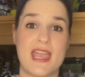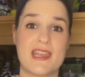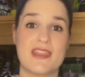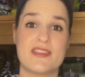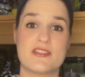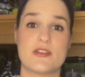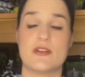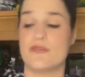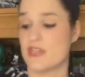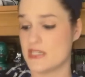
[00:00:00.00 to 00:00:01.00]
and in this good
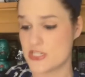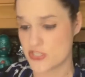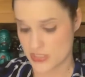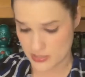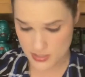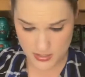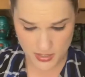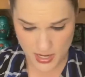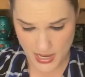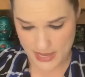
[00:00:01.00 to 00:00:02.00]
of condition,
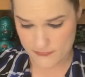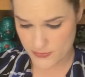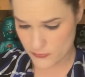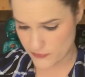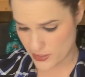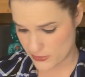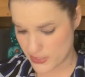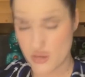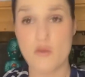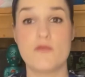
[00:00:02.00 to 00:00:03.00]
I feel
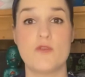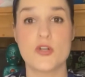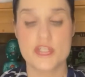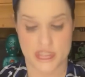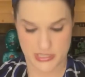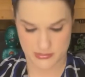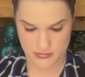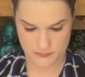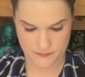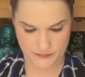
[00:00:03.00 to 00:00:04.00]
very
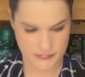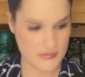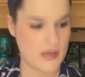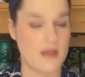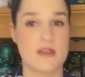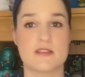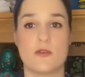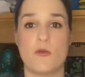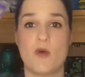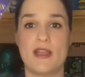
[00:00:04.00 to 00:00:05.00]
fortunate.
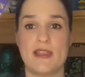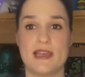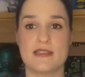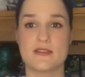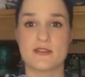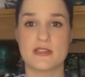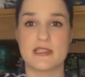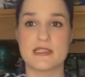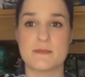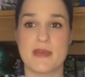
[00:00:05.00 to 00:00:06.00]
So one last look at
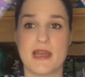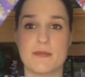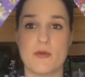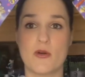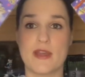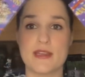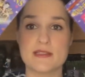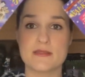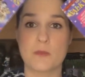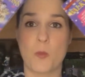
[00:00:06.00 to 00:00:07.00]
these bad
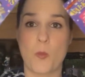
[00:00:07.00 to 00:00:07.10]
boys